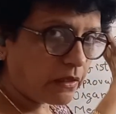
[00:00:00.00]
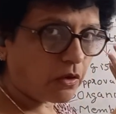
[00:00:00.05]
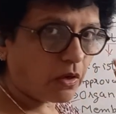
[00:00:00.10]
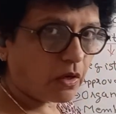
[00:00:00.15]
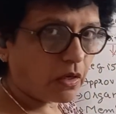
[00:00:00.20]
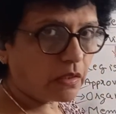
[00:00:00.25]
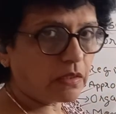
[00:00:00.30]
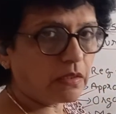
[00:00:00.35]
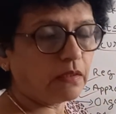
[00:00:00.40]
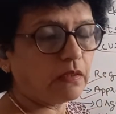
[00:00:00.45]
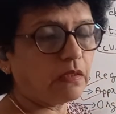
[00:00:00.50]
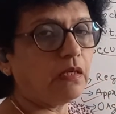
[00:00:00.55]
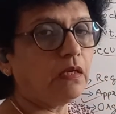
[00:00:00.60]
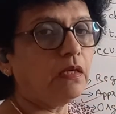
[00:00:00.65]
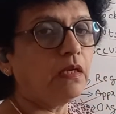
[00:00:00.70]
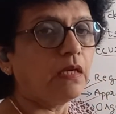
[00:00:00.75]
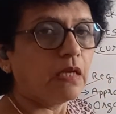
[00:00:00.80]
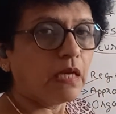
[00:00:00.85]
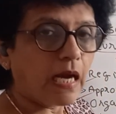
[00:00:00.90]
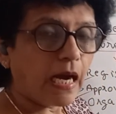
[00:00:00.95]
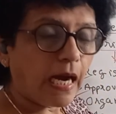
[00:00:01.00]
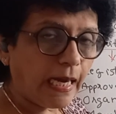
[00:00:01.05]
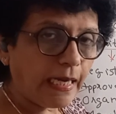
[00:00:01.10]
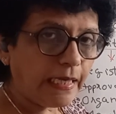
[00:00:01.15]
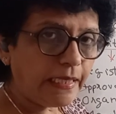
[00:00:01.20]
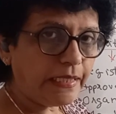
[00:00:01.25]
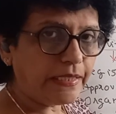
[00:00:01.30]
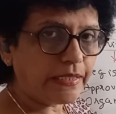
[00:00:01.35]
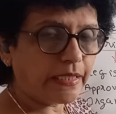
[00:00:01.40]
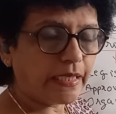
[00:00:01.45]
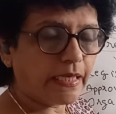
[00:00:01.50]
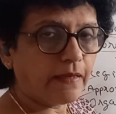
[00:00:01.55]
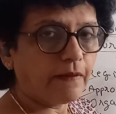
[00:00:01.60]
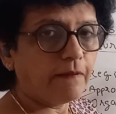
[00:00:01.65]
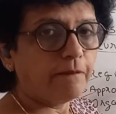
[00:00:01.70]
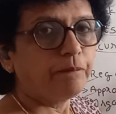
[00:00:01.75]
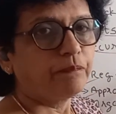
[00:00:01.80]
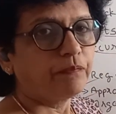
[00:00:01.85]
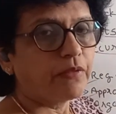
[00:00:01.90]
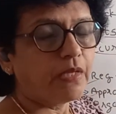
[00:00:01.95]
got the idea.
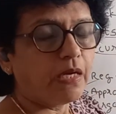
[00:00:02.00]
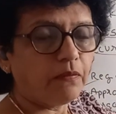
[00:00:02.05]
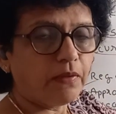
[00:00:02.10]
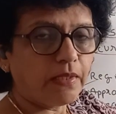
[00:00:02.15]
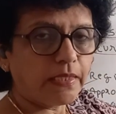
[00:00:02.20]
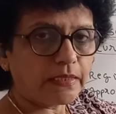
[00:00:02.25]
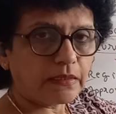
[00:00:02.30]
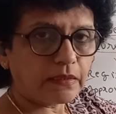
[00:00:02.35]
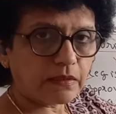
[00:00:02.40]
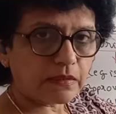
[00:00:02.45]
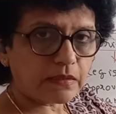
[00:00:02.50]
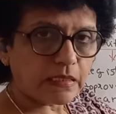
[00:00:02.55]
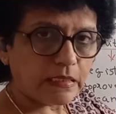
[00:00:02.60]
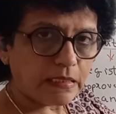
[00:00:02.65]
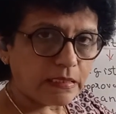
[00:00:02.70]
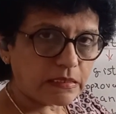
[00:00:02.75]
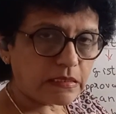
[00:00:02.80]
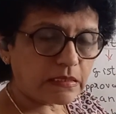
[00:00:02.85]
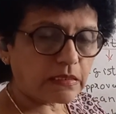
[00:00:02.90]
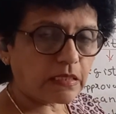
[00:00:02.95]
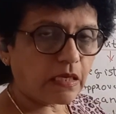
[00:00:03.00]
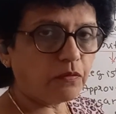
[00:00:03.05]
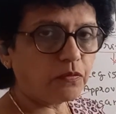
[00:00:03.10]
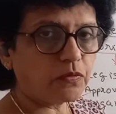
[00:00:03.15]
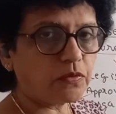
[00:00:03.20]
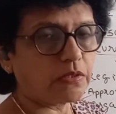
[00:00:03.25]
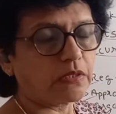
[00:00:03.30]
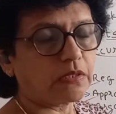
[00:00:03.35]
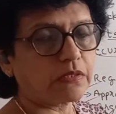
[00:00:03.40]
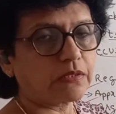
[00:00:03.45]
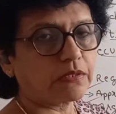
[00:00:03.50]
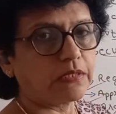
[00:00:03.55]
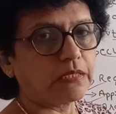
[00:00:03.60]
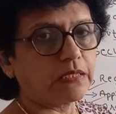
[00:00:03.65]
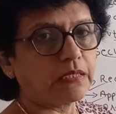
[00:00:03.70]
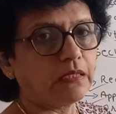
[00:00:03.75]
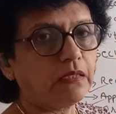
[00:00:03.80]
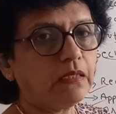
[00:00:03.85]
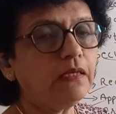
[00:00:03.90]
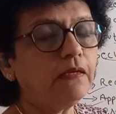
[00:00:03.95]
Now let us list out just
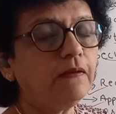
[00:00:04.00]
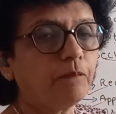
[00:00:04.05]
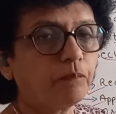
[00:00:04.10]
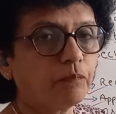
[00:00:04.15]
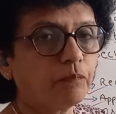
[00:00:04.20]
in a